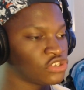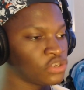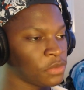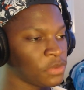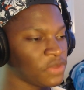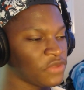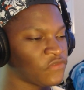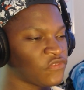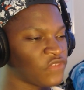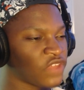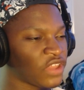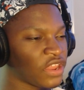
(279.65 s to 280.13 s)

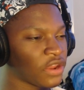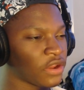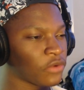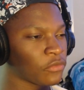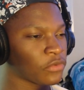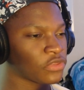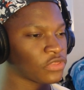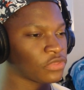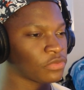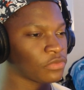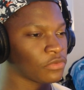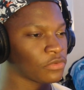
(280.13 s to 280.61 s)
be fair,
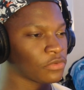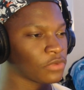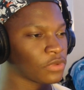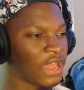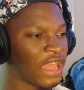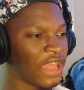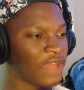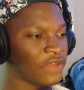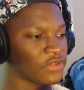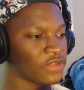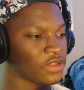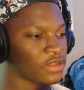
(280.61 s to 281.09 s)
with
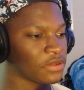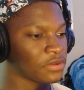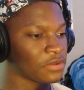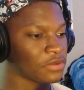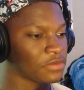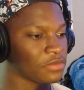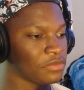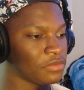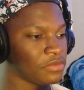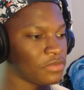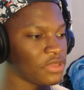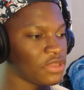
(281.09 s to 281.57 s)

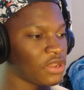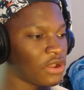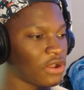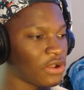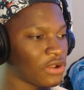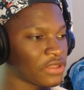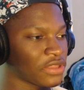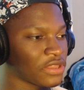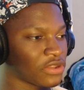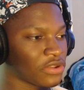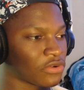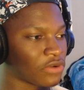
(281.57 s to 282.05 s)
having
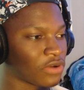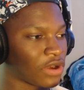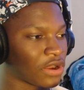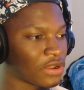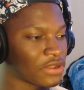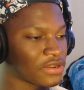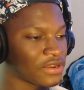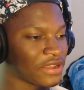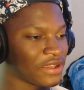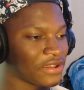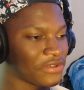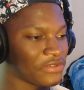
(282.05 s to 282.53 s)
Mihawk and
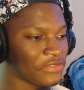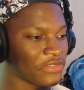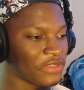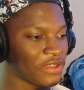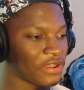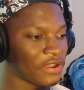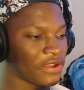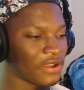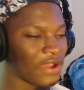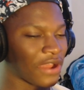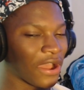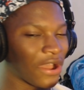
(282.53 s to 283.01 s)
Crocodile
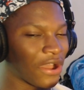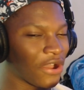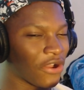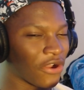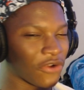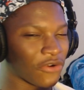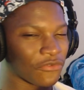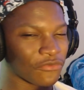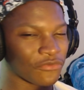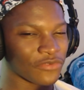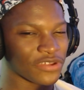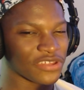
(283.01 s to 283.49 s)
there,
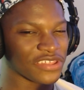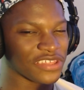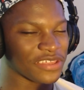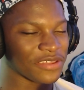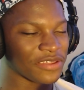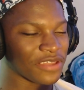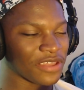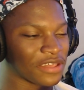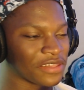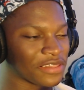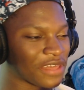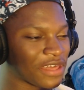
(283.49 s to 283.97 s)
are
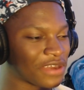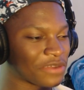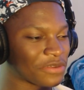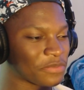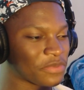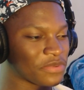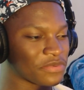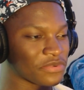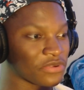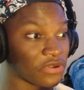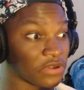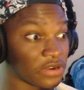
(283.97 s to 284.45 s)
really a lot of
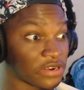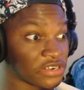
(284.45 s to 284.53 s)
people going to